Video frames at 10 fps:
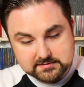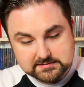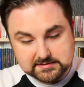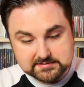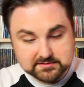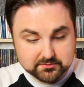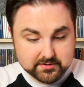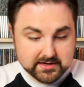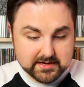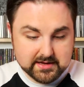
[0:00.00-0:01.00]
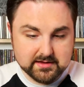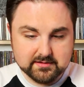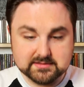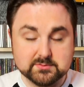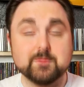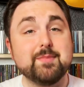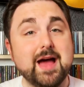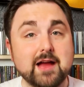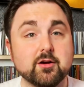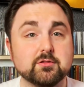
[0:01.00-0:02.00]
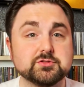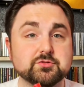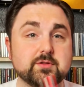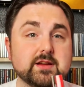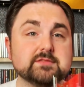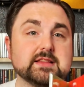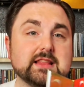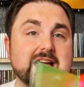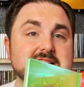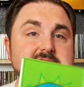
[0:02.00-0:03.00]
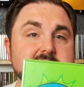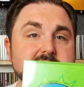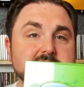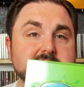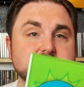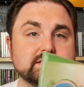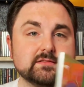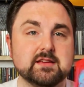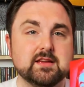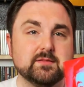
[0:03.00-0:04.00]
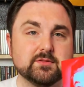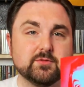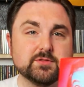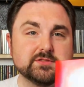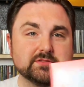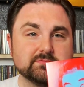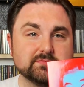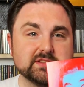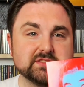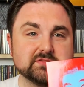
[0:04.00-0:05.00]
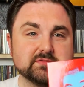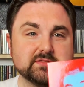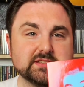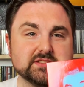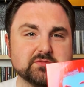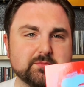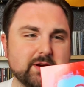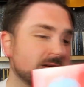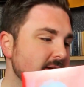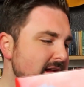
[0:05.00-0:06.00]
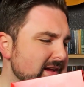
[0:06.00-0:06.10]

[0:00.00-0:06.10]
Season 3, this is when Batgirl joins, the last season. Of course, Cesar Romero.